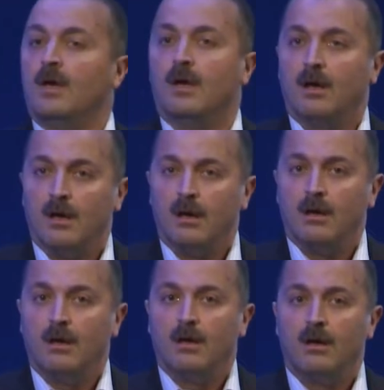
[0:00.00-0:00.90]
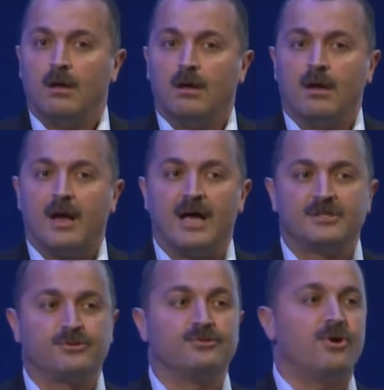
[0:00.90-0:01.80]

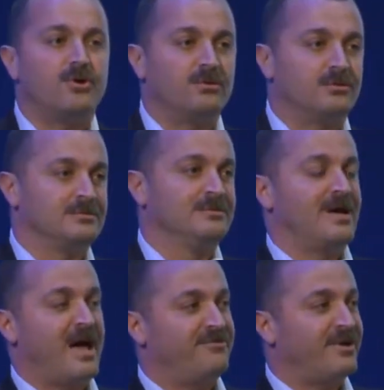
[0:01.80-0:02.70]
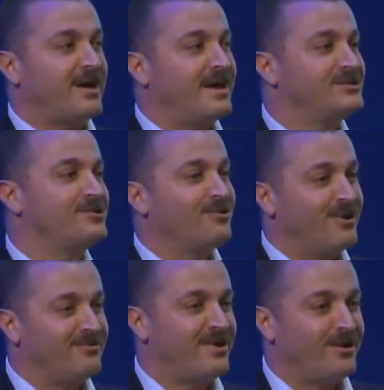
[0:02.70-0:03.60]
As you know, Africa is
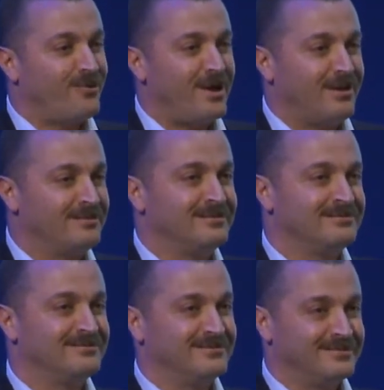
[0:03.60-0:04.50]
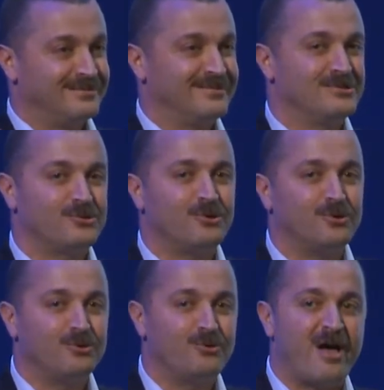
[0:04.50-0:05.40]
growing very well.
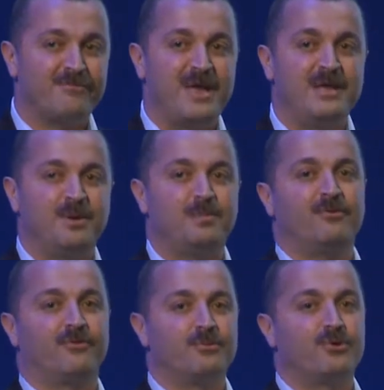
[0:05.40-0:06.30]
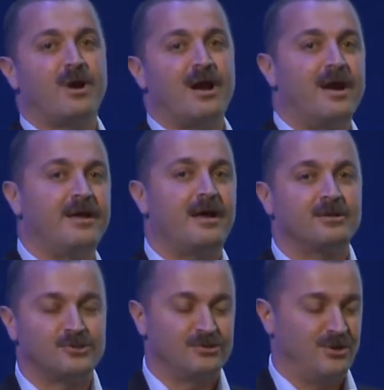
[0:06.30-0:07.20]
So you have many people from rural
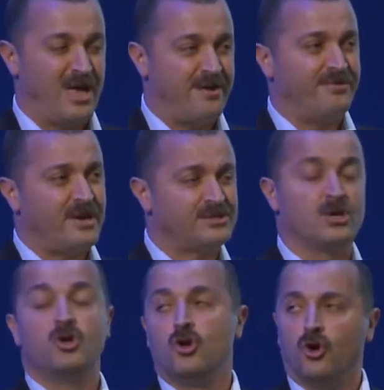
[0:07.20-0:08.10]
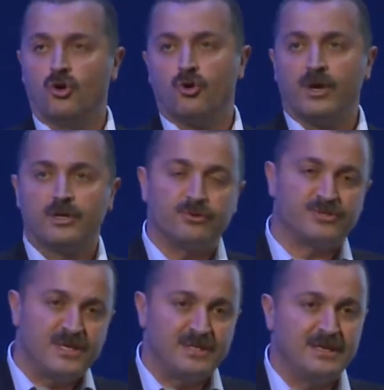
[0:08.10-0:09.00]
areas going to
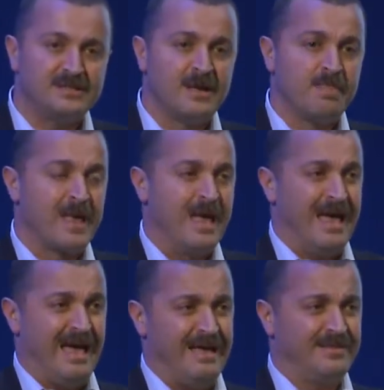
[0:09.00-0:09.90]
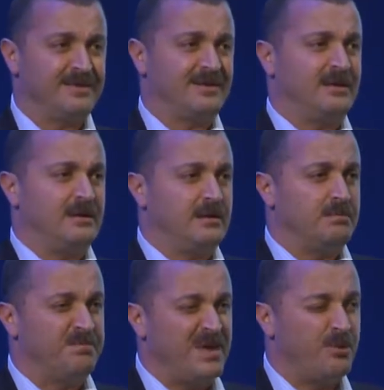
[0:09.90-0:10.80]
cities, and
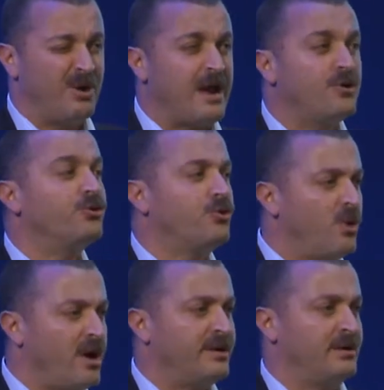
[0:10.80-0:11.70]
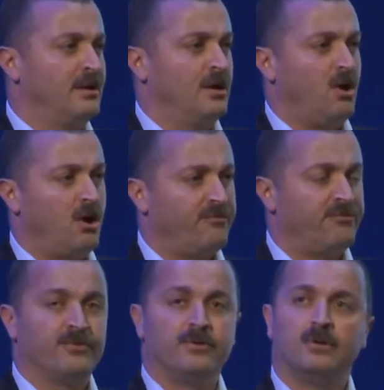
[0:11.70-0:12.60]
people are not aware
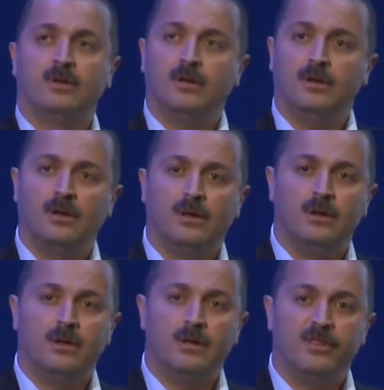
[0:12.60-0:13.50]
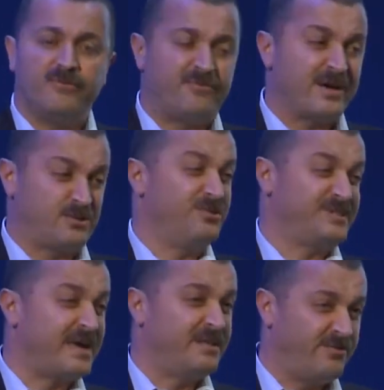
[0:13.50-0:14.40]
of the
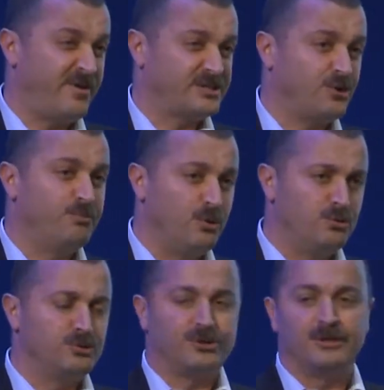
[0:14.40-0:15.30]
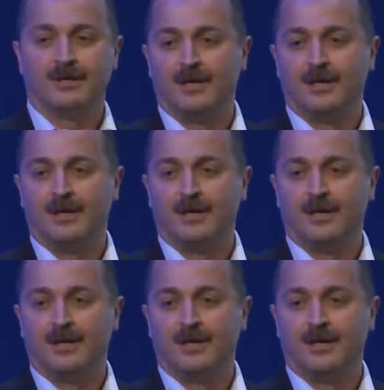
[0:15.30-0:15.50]
side effects of pollution.